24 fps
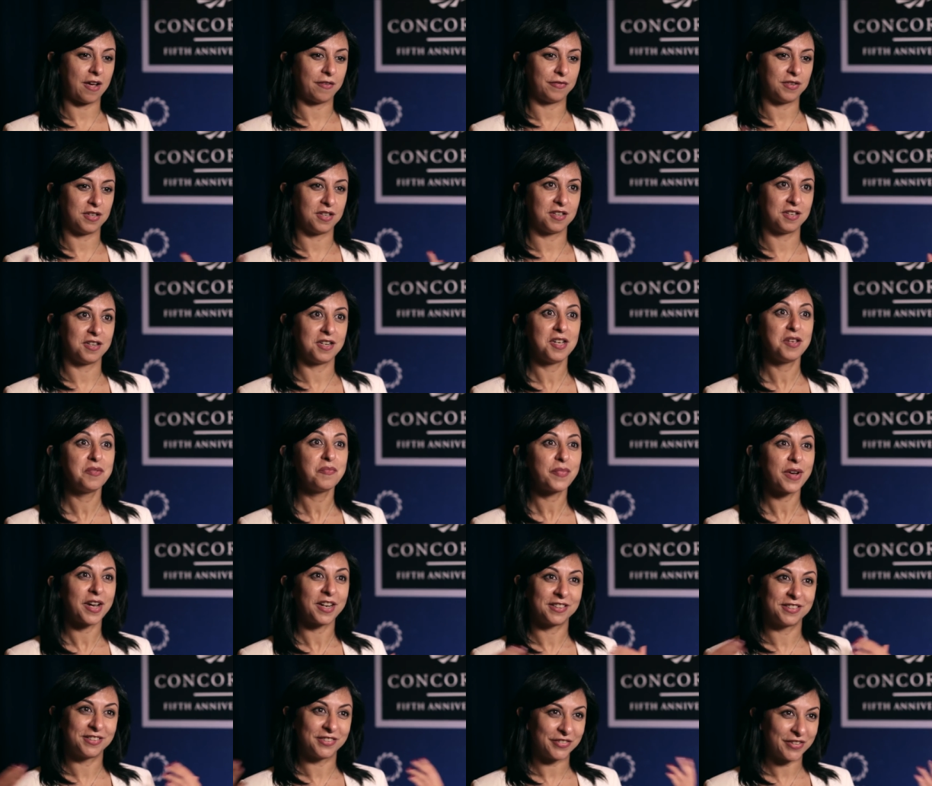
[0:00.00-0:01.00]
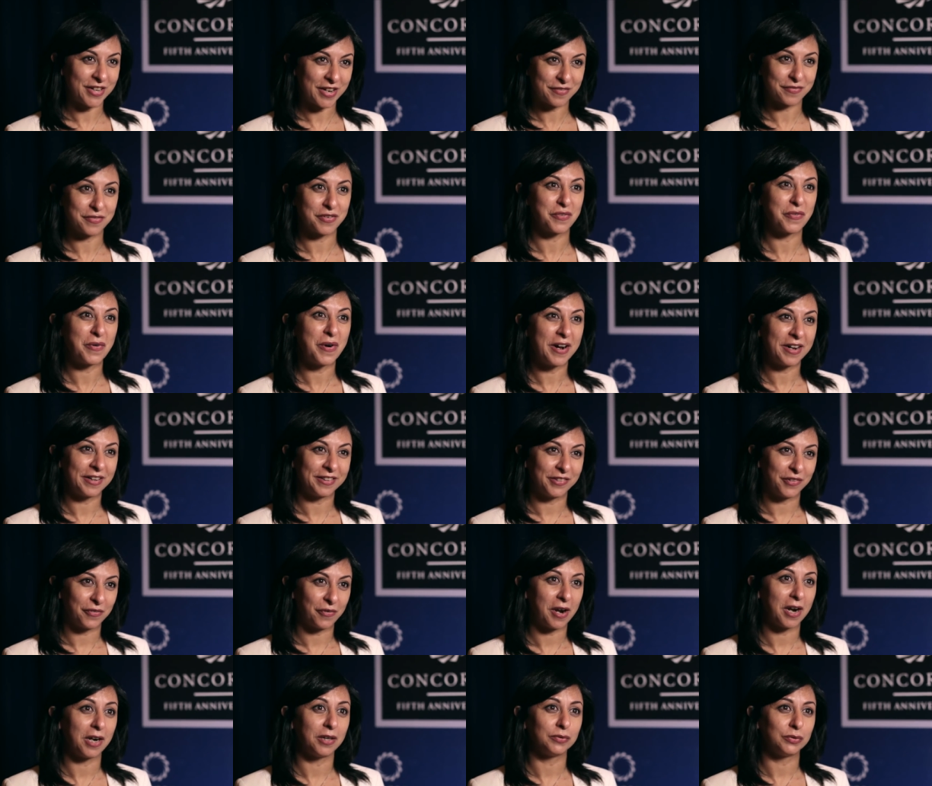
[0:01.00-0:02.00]
having an impact on everyone
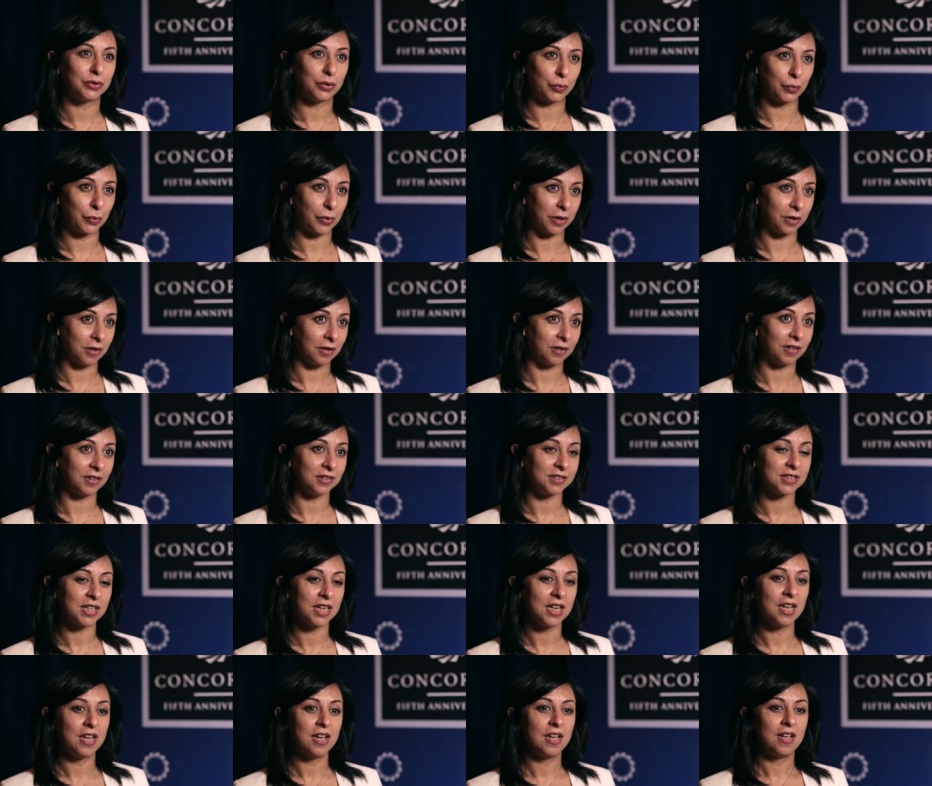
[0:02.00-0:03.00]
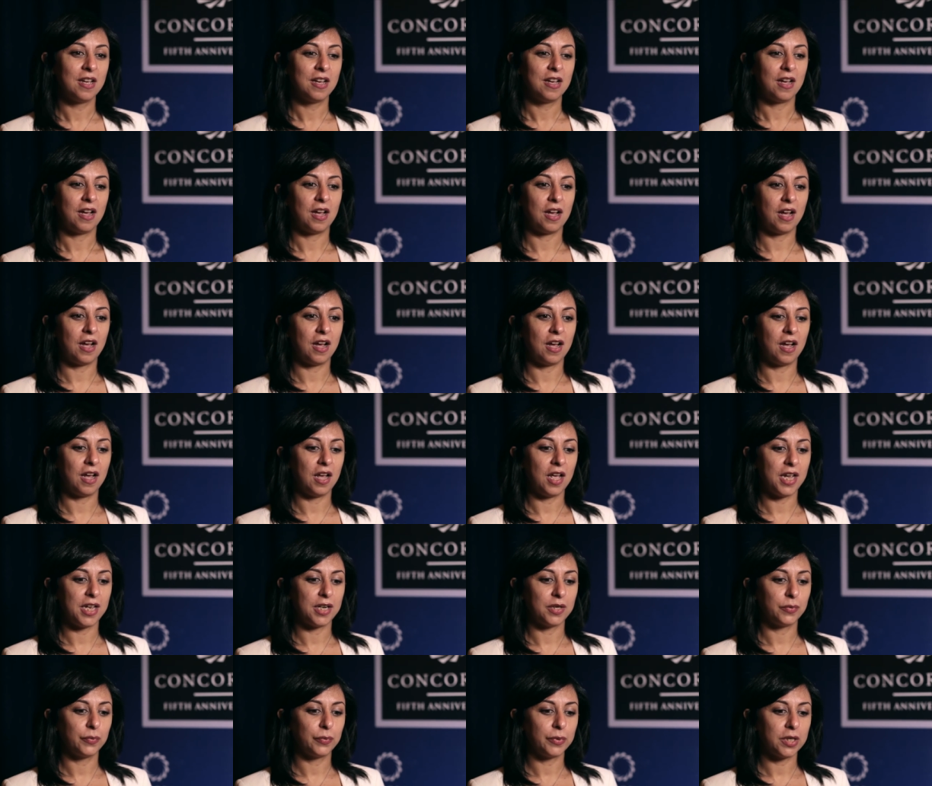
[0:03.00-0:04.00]
around the world. Uh,
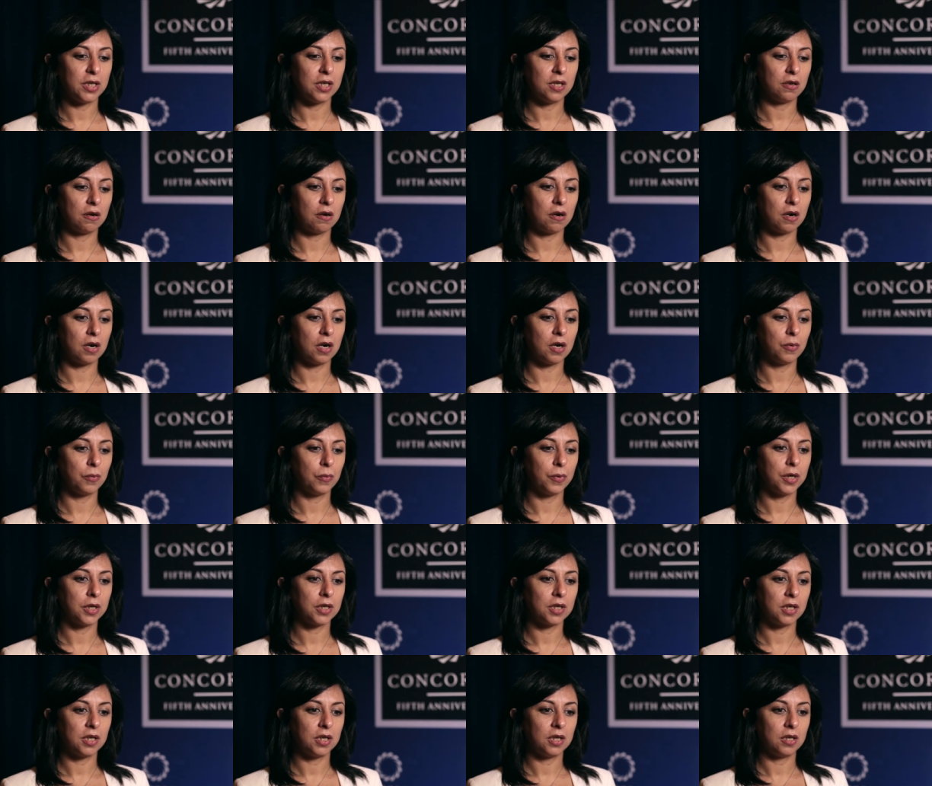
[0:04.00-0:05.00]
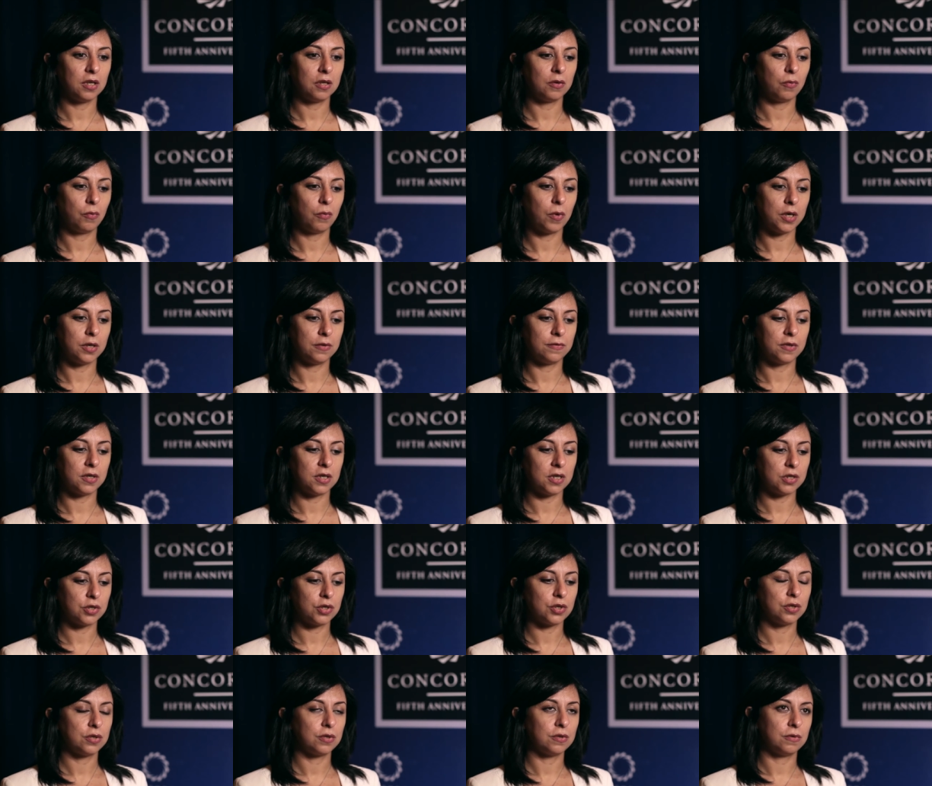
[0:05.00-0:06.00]
and we are working one of the
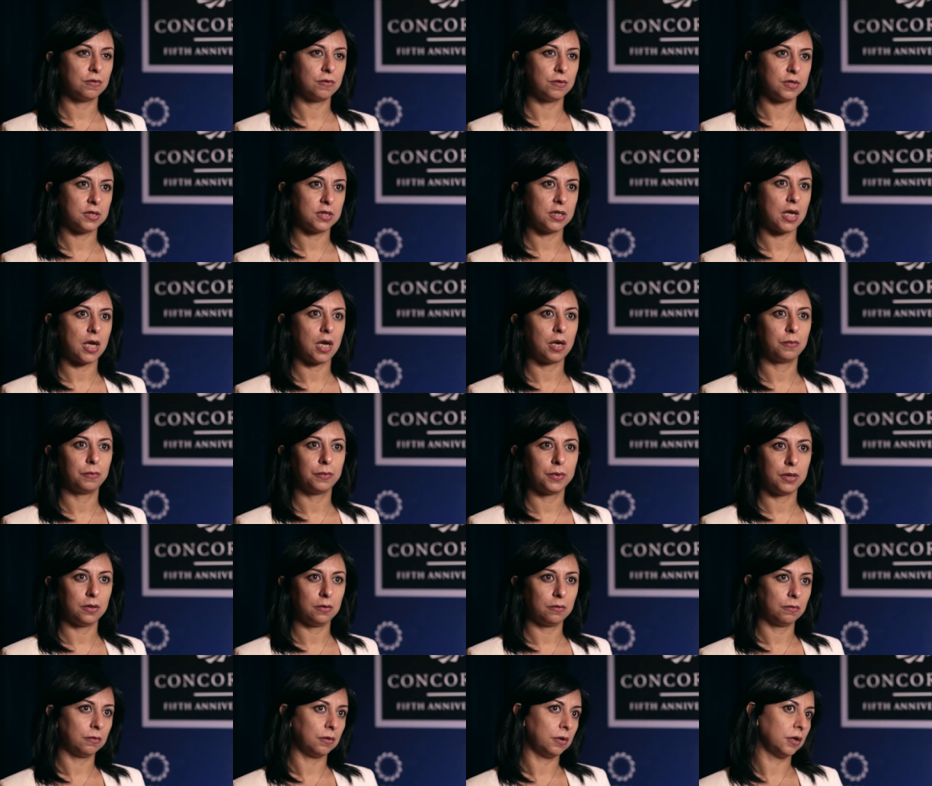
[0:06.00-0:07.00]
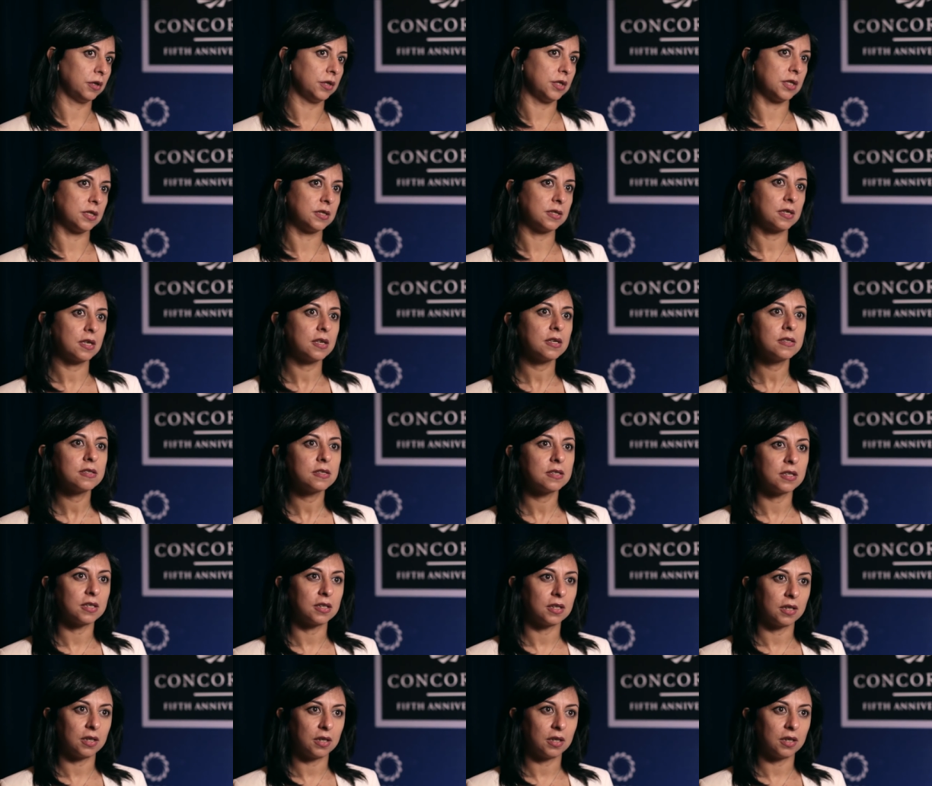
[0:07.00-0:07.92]
issues that we were discussing